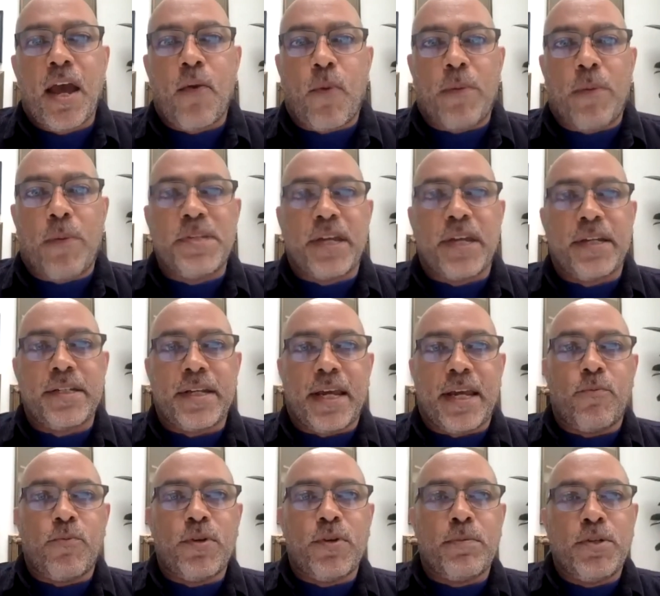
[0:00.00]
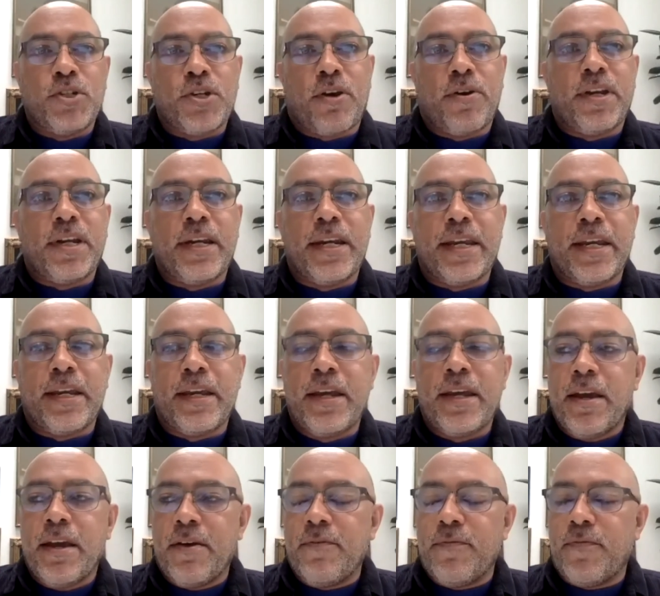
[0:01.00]
website, and we'll be sharing a link
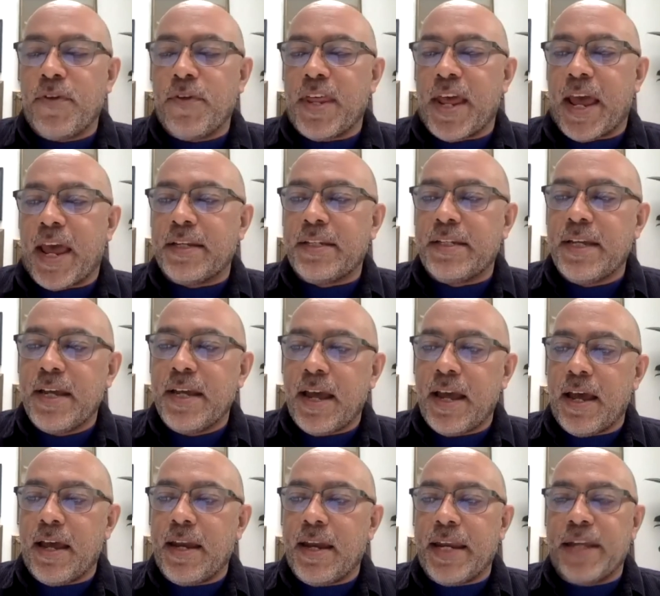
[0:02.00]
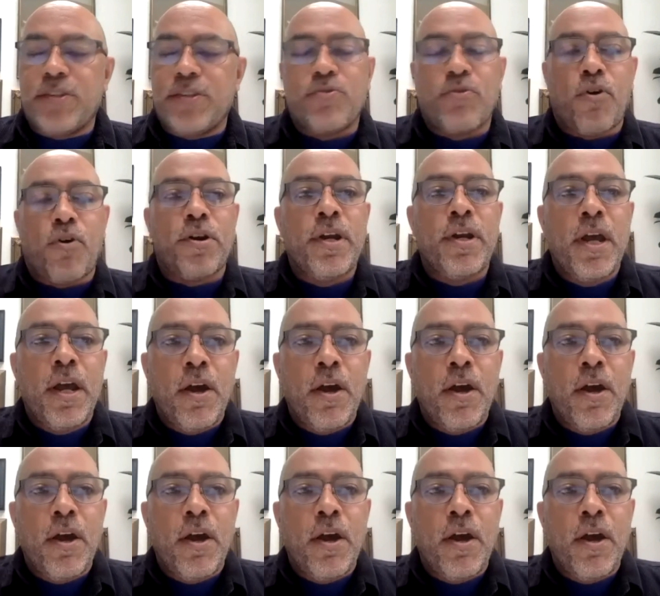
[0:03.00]
for that later on.